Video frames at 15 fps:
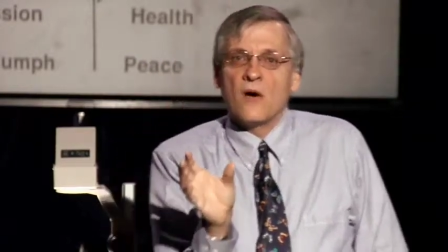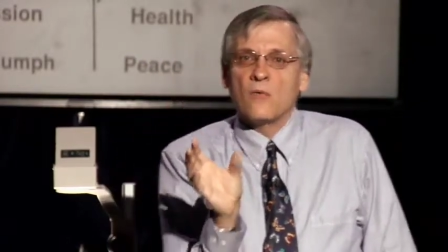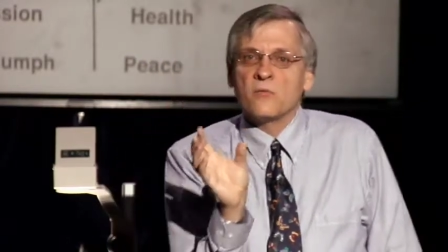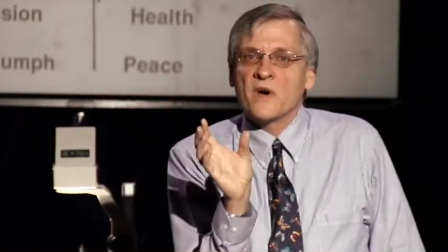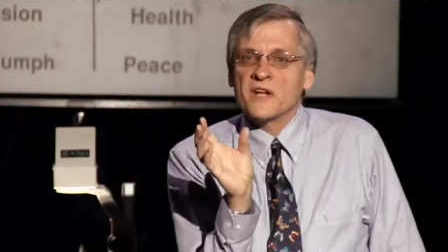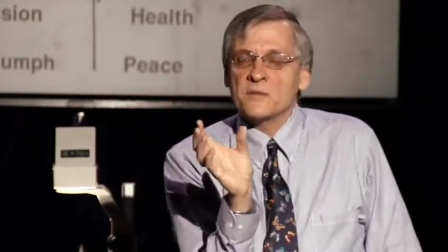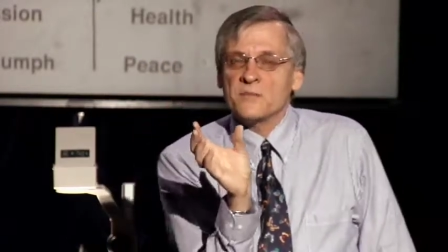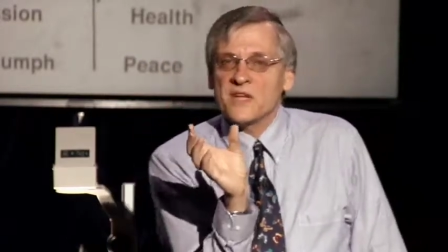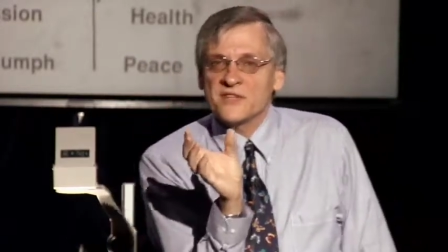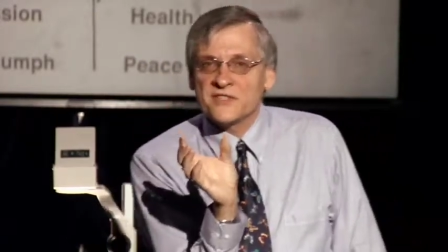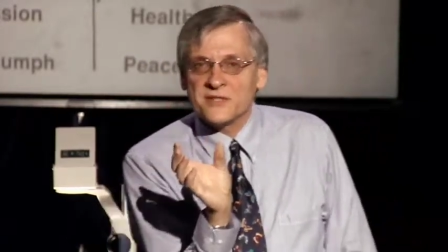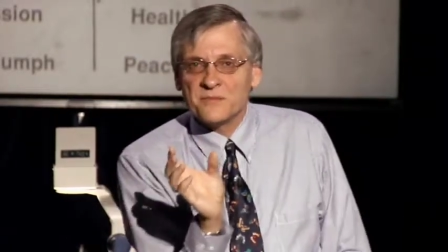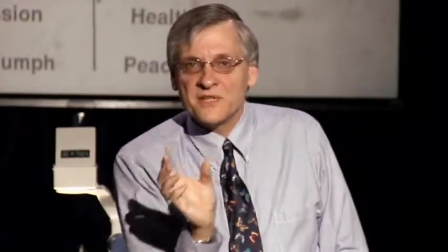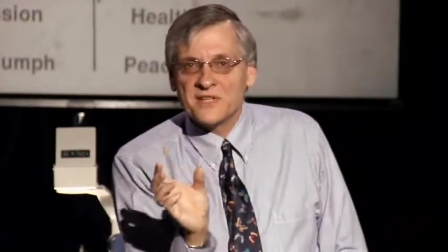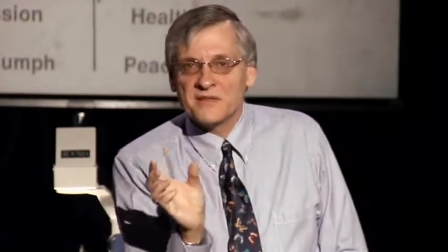of what it
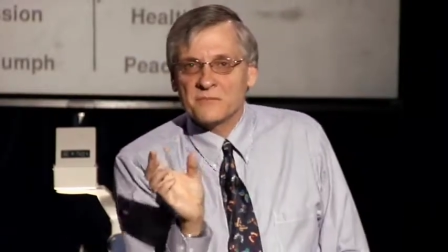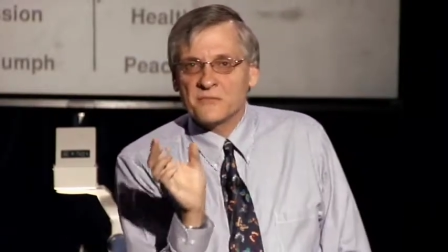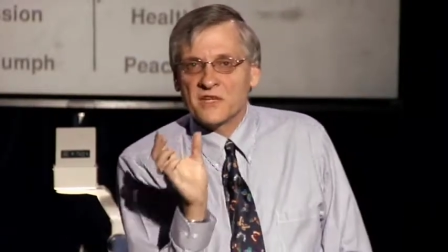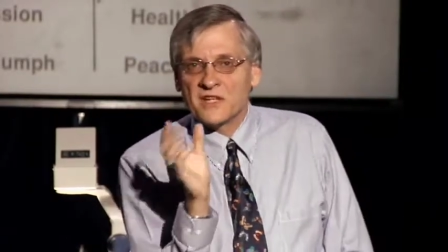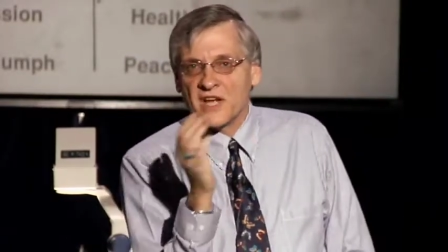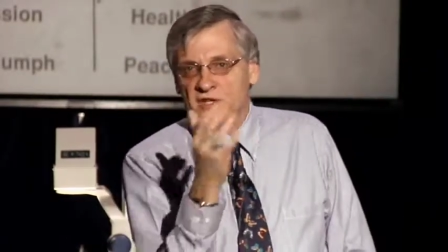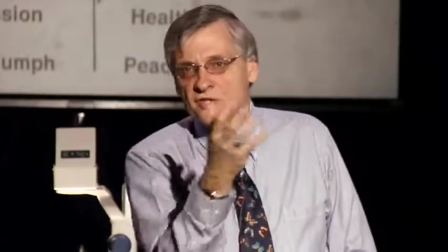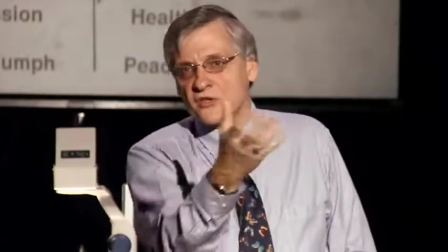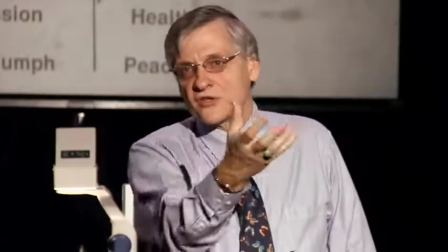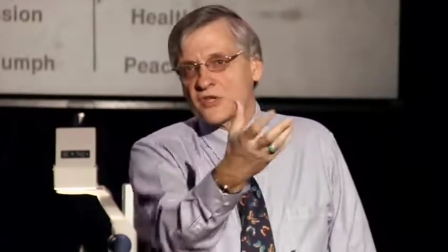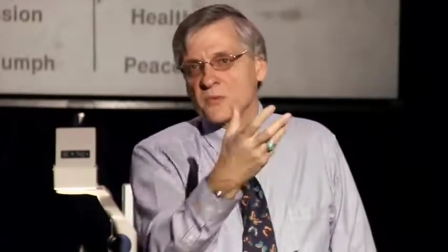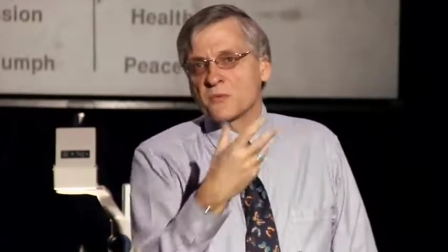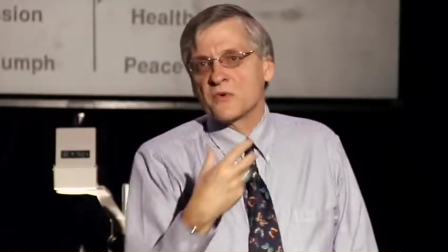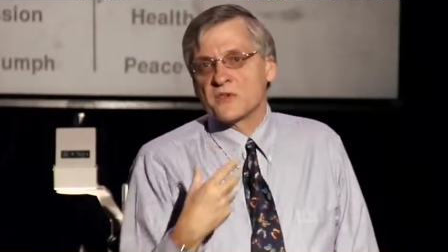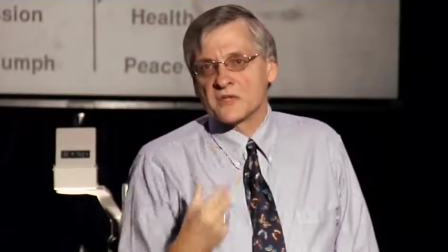means to be in
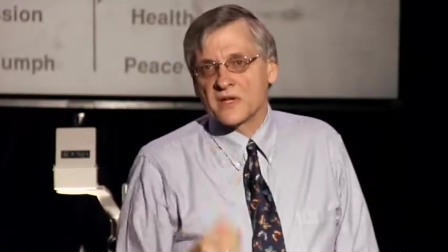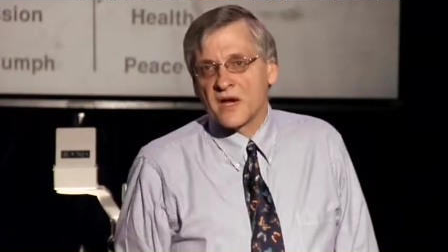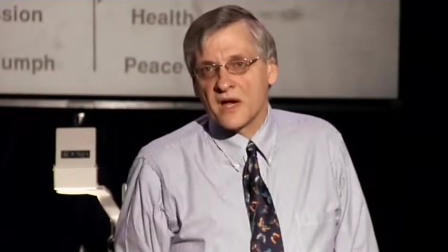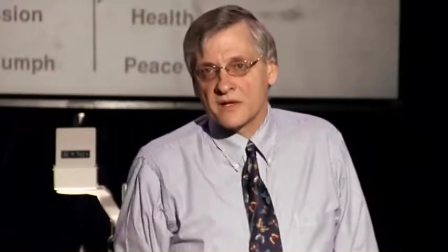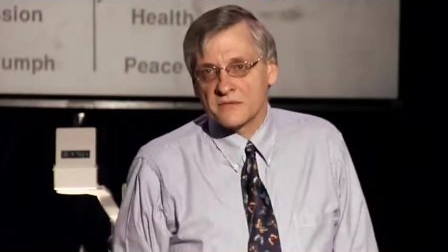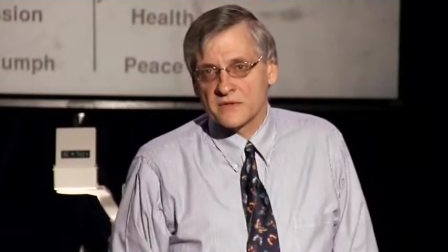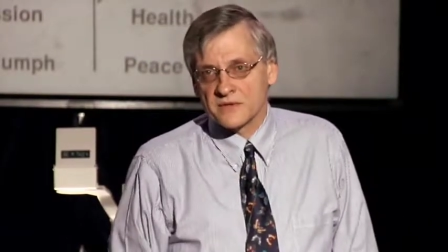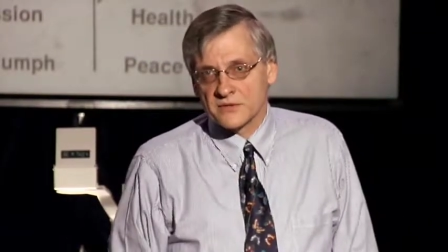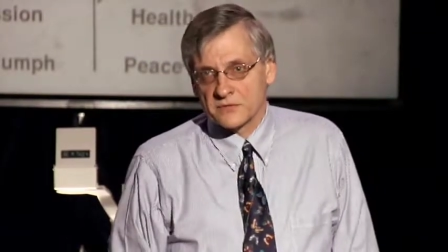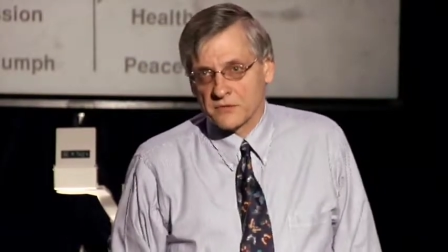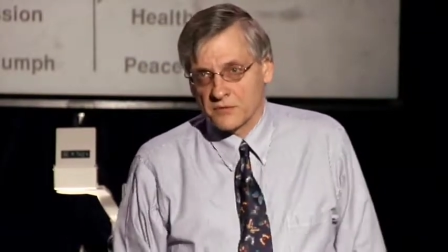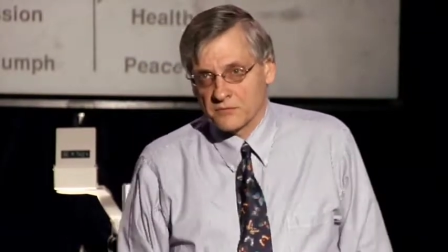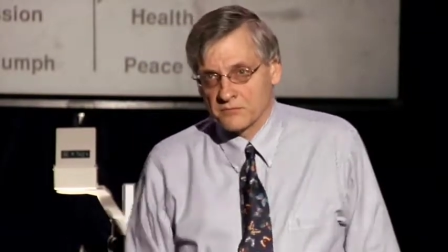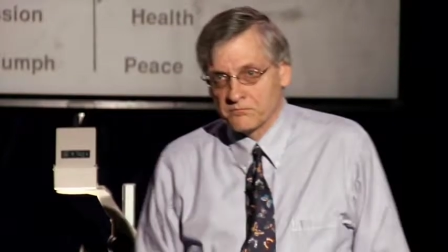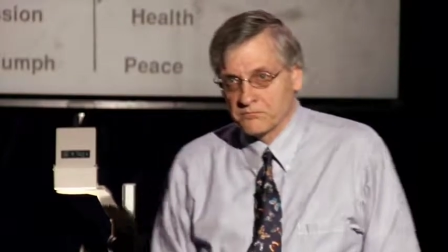relationship with the God of
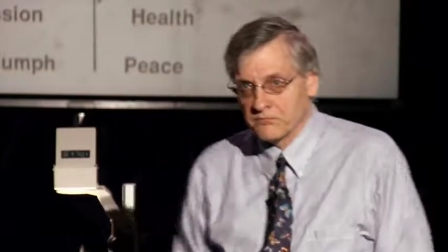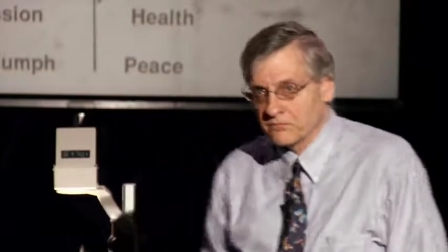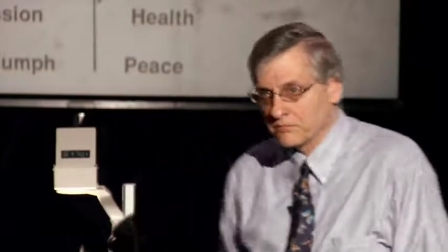Israel.